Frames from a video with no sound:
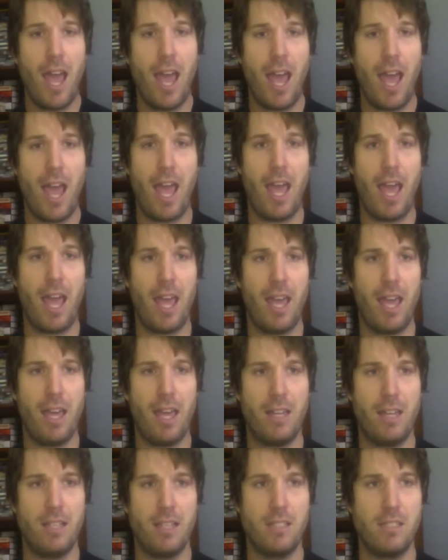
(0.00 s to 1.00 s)

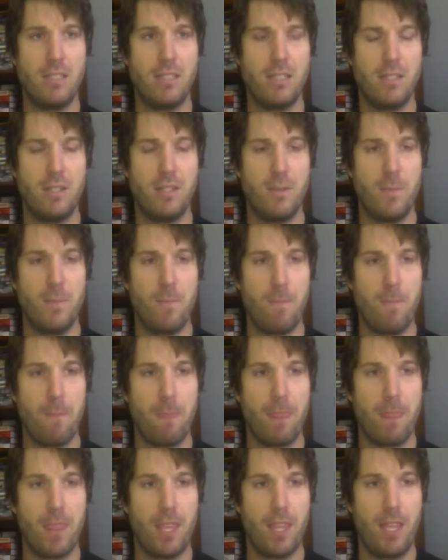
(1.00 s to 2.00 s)
and
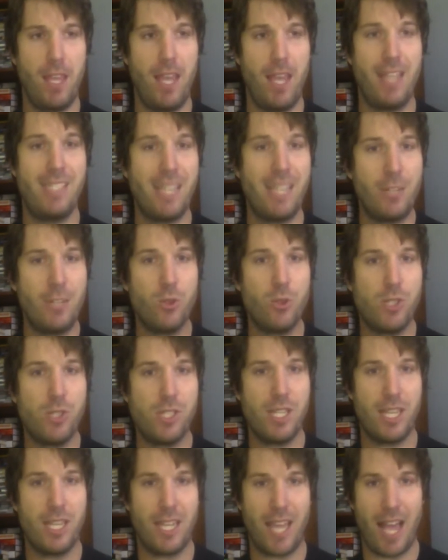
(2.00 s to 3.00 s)
it's
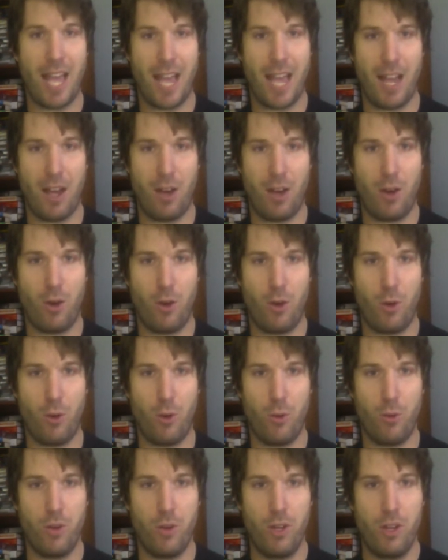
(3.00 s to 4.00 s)
interesting
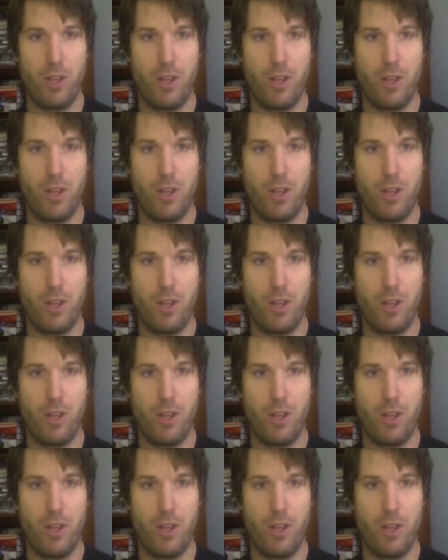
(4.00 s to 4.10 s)
how